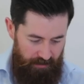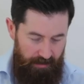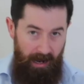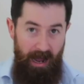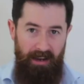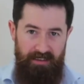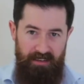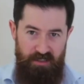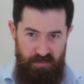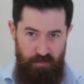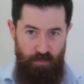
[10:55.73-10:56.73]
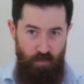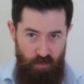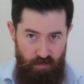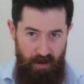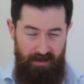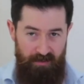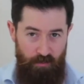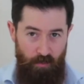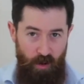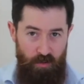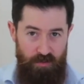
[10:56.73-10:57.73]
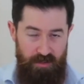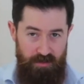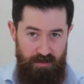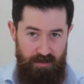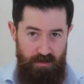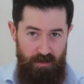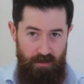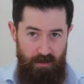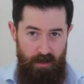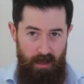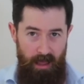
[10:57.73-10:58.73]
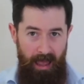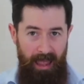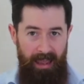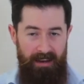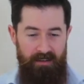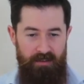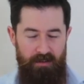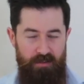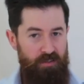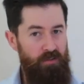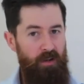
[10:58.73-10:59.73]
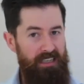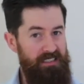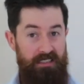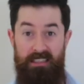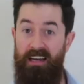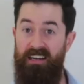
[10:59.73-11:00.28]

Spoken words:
gardeners prune back the roses. And to, I guess, the